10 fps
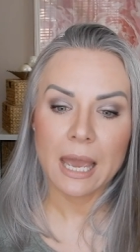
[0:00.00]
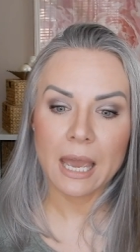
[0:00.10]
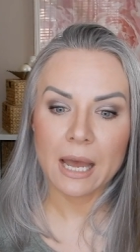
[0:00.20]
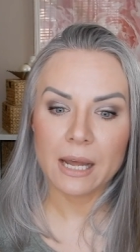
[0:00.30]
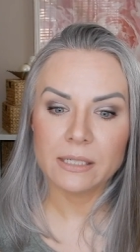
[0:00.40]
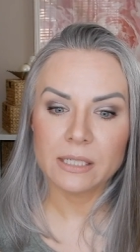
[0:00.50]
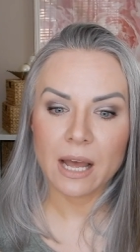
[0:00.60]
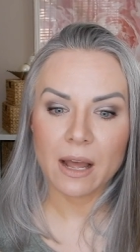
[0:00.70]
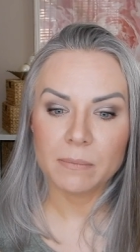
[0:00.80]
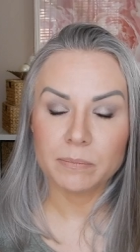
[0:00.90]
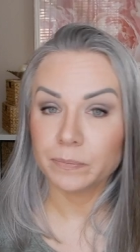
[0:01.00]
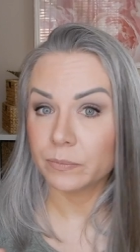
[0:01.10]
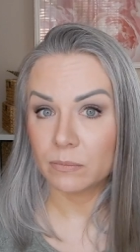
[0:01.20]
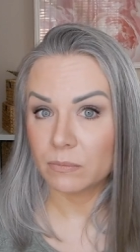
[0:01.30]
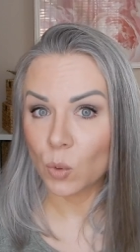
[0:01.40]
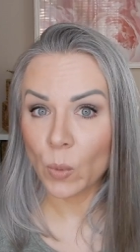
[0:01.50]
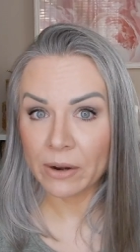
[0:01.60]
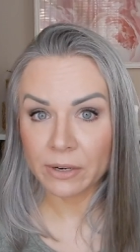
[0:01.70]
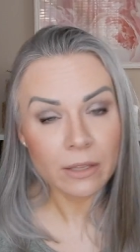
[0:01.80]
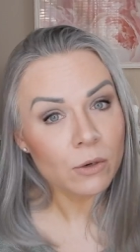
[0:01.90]
and um,
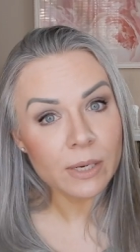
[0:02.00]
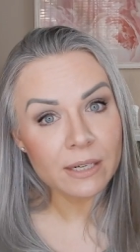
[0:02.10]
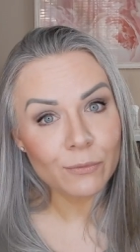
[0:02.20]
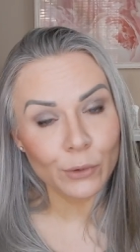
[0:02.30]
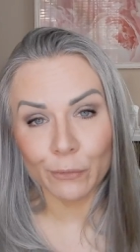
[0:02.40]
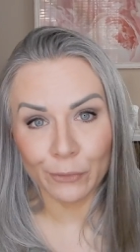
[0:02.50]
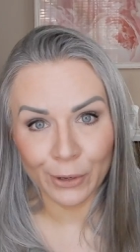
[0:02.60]
wear another one for a